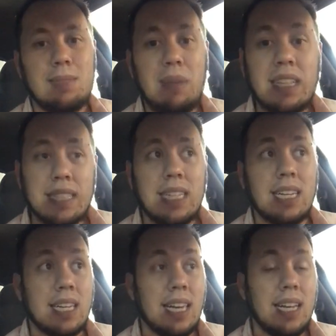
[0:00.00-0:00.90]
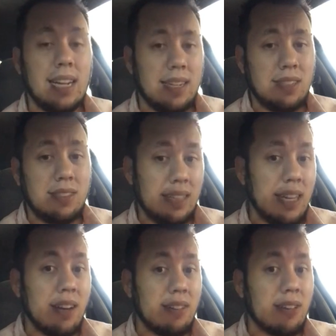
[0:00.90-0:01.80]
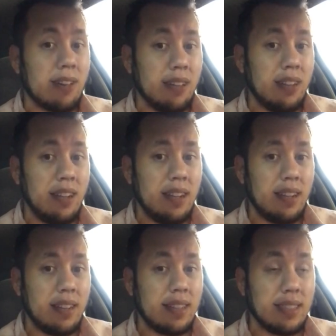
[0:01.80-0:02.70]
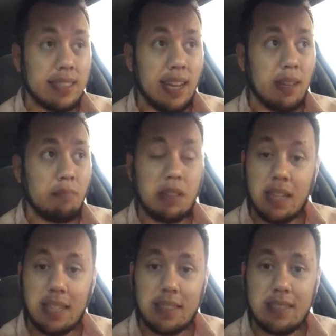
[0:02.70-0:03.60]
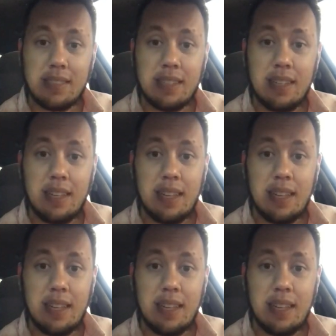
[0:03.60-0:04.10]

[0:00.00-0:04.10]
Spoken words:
basically a kid, and you see how hard this guy plays.